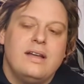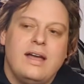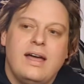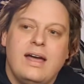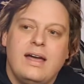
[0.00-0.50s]

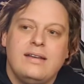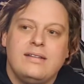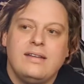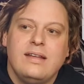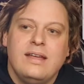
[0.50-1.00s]

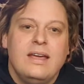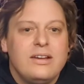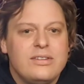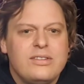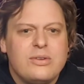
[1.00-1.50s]
and
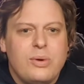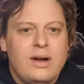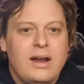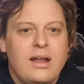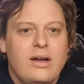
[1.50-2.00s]
this is
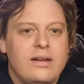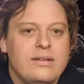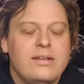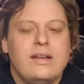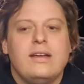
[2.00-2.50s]
quite a lot
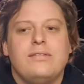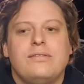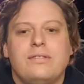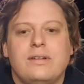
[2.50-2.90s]
of